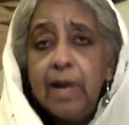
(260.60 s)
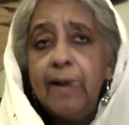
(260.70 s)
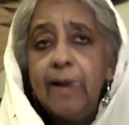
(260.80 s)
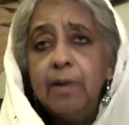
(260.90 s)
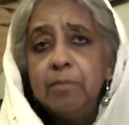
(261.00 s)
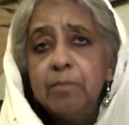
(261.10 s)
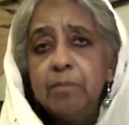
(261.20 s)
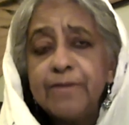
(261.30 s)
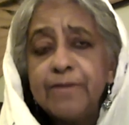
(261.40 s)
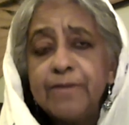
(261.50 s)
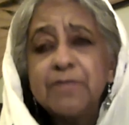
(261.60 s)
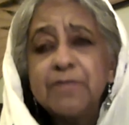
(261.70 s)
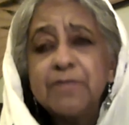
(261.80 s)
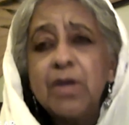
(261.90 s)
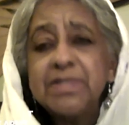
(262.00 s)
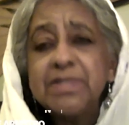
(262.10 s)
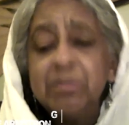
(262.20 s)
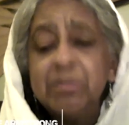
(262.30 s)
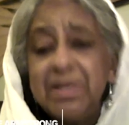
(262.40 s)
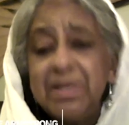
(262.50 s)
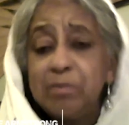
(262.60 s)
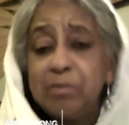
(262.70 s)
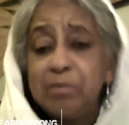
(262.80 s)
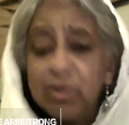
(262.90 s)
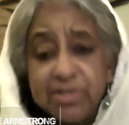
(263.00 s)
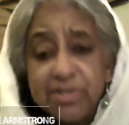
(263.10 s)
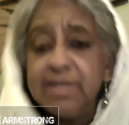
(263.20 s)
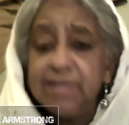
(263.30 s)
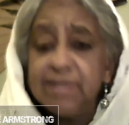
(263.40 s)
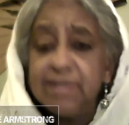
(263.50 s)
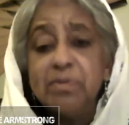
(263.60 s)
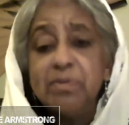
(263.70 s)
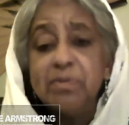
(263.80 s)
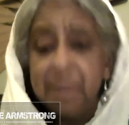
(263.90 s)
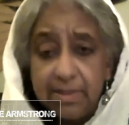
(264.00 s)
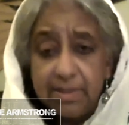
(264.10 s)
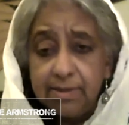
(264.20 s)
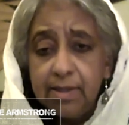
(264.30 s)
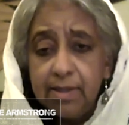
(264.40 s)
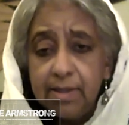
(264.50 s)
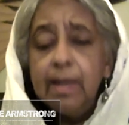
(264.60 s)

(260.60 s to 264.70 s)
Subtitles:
First of all, simply as a person, as a human being,